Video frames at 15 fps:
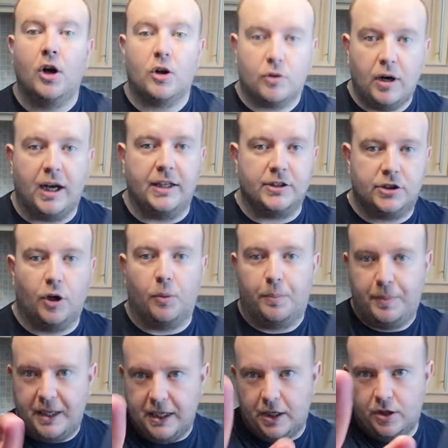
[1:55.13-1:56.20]
Right, so
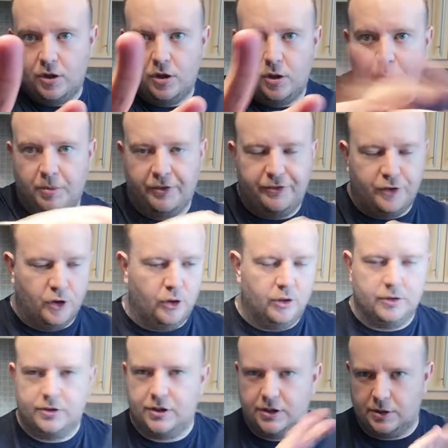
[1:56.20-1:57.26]
beer number four.
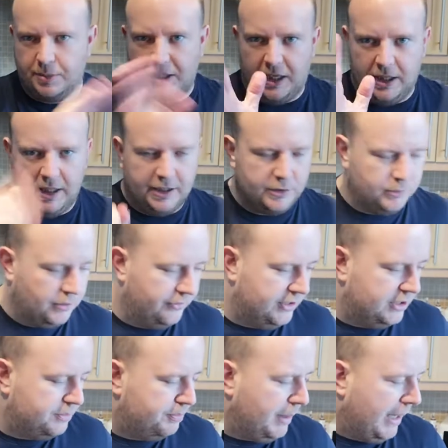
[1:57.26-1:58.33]
So this is going to be our last one of
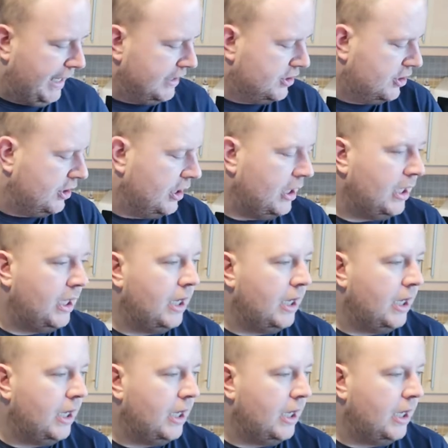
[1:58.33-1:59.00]
this batch.